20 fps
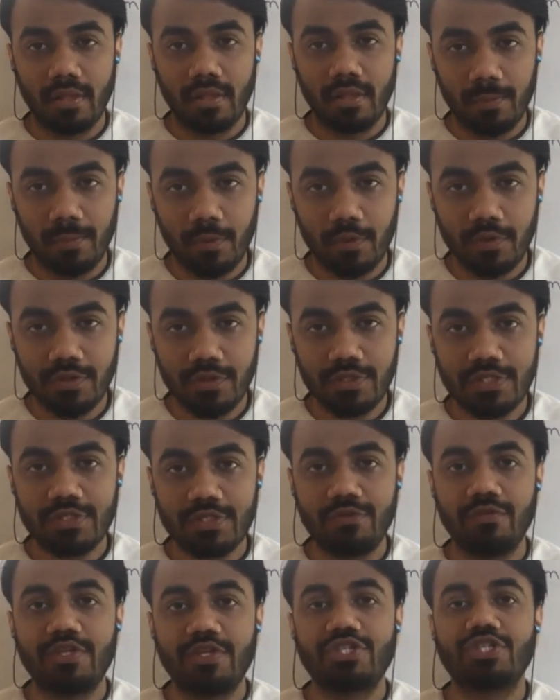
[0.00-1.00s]
The bones
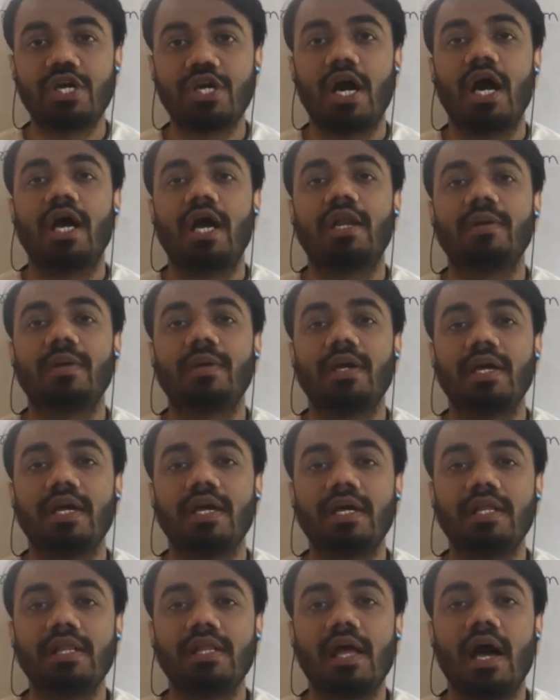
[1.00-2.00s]
which are
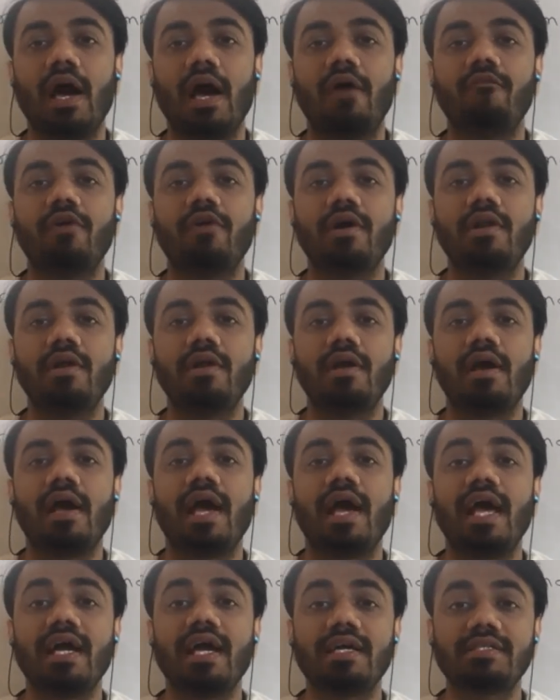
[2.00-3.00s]
in our
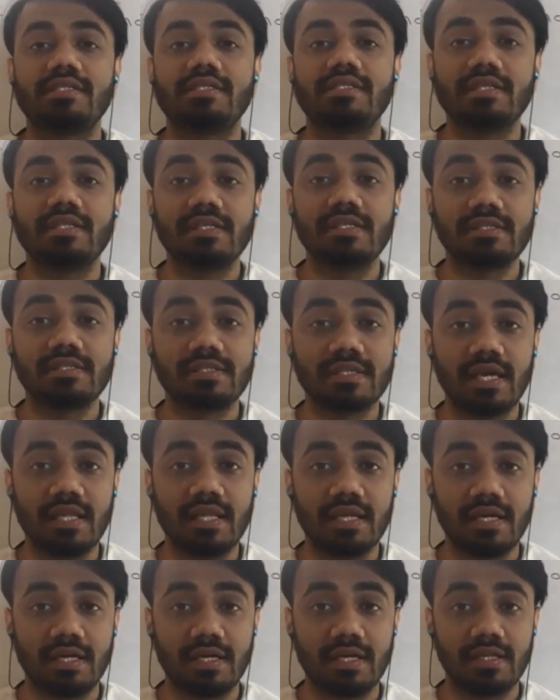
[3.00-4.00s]
axial
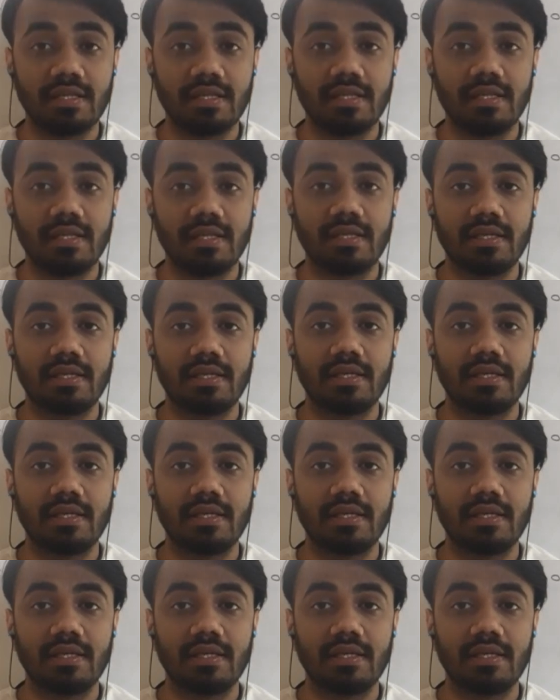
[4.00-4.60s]
skeletal